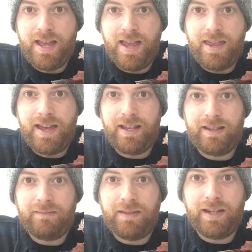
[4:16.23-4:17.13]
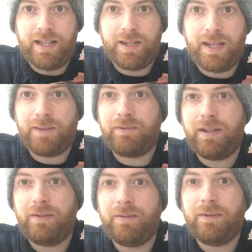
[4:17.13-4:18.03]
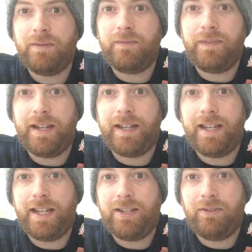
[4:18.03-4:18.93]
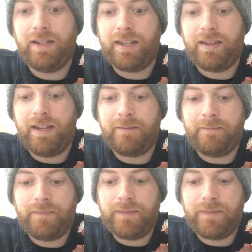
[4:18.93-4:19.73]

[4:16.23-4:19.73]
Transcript: And that, to me, that's pretty cool. I do like that.